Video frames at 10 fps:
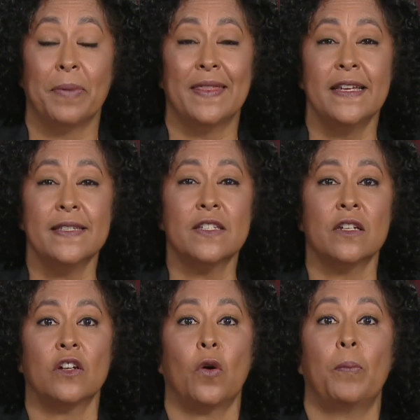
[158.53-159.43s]
But this is going
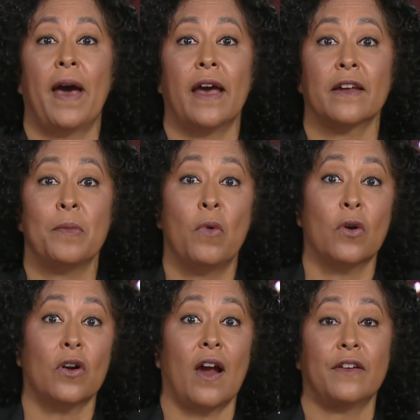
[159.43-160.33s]
to go back
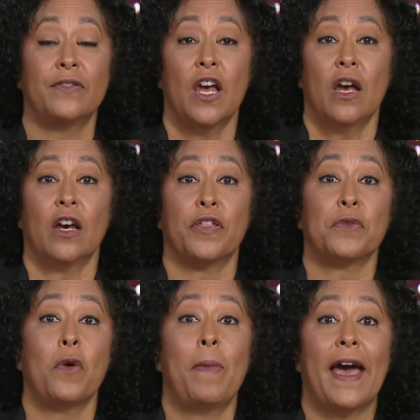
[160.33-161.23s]
more of a
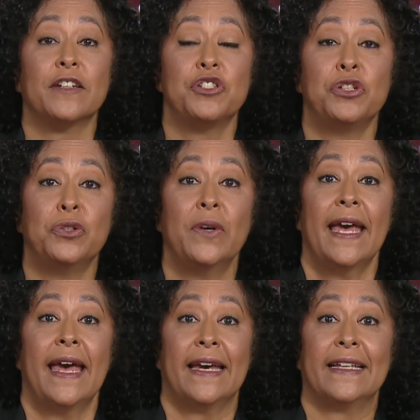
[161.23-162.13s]
throwback to
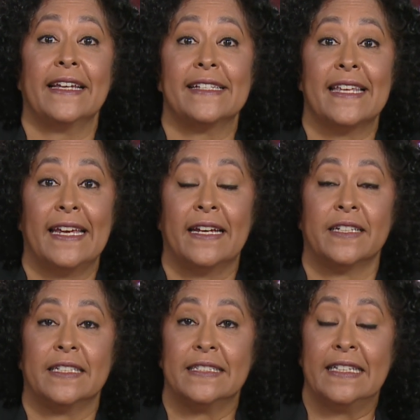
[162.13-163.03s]
Alexei uh,
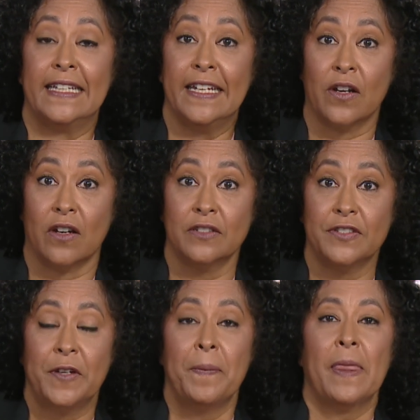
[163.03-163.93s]
Leonov.
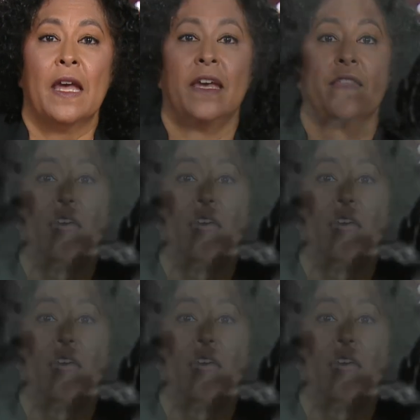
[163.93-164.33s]
And